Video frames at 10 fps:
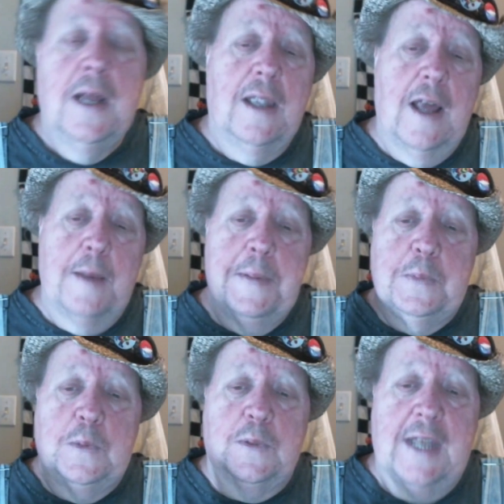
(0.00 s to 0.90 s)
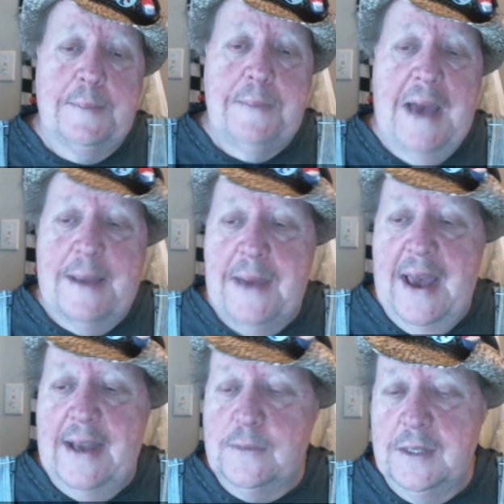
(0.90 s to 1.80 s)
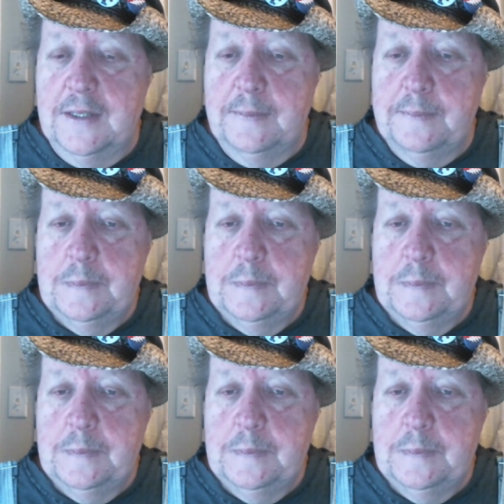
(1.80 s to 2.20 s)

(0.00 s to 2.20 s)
A lot of people will take backpacks with them.